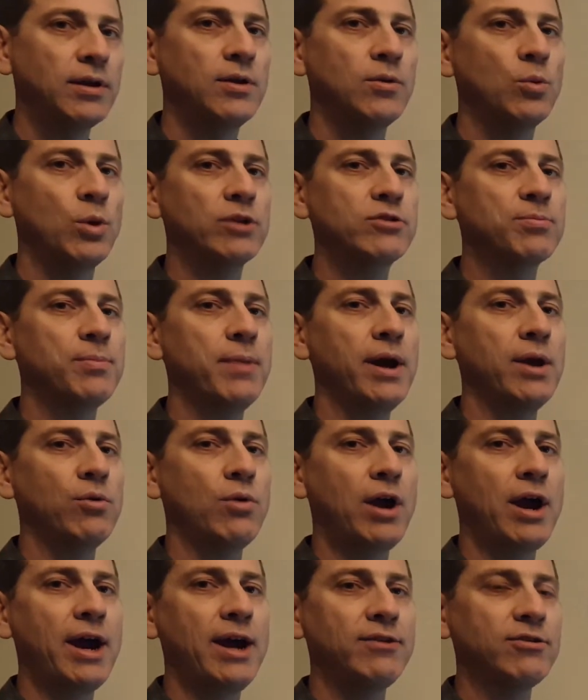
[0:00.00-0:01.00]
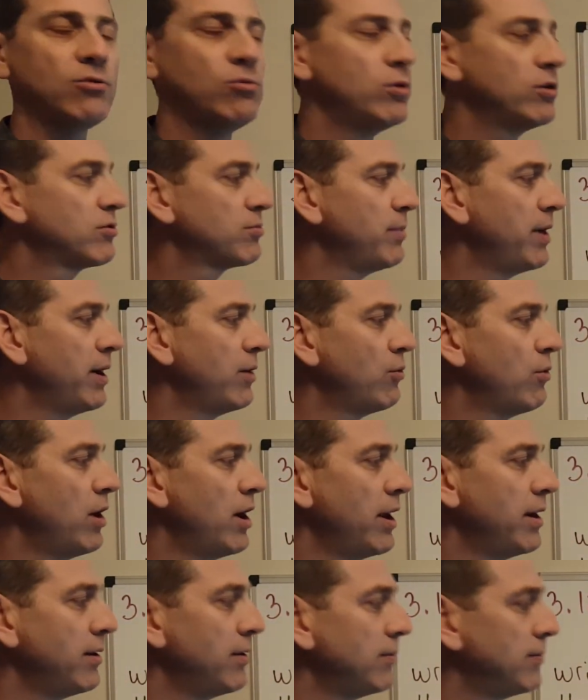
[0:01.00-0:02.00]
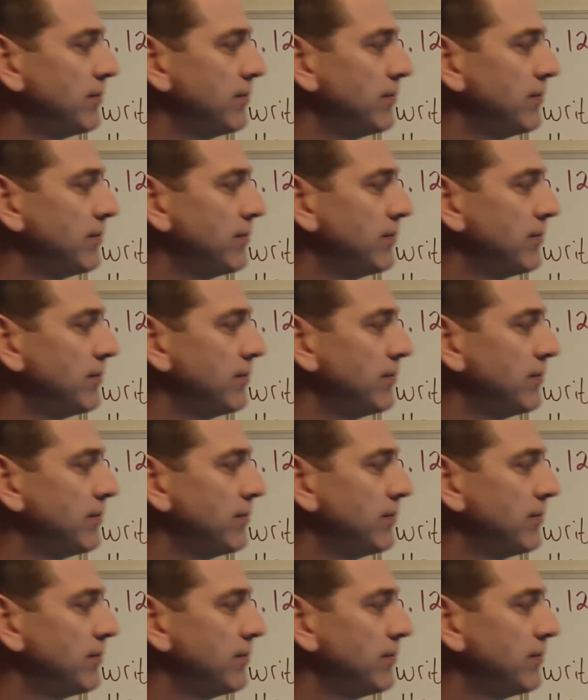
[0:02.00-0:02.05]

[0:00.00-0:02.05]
What's my rise and what's my run?